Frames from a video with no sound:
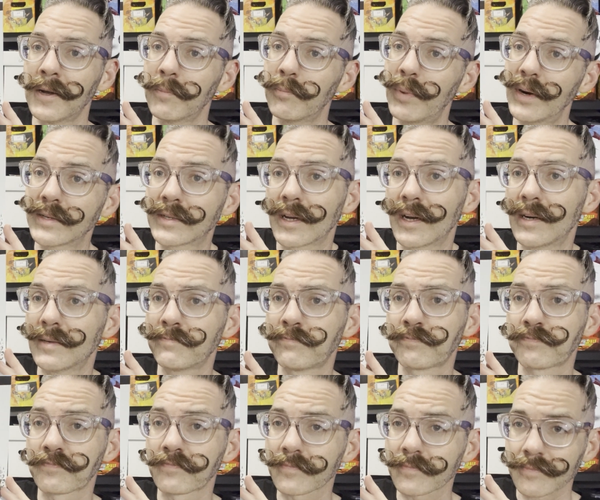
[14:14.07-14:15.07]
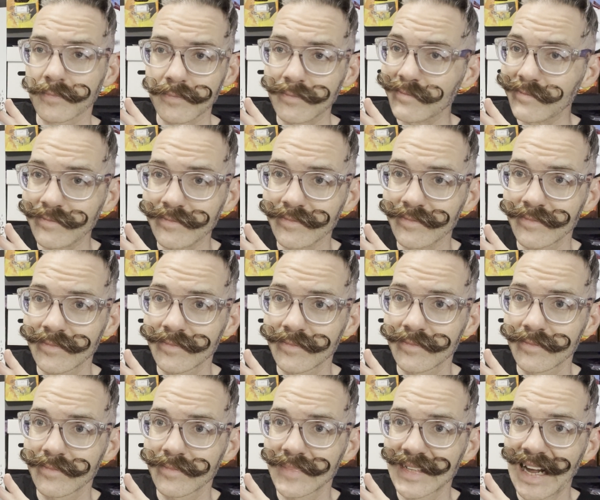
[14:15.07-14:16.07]
But I
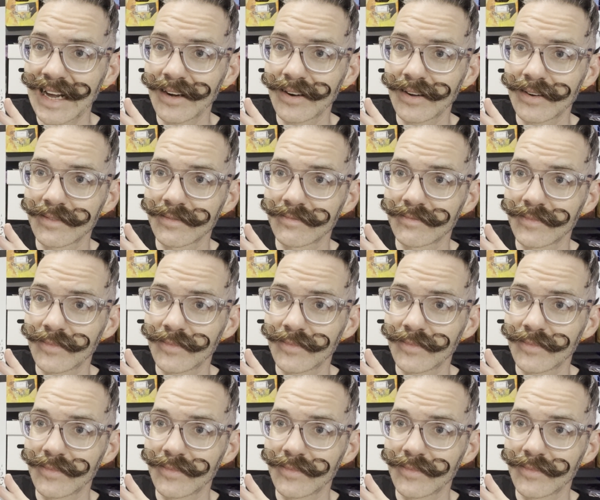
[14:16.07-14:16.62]
don't know.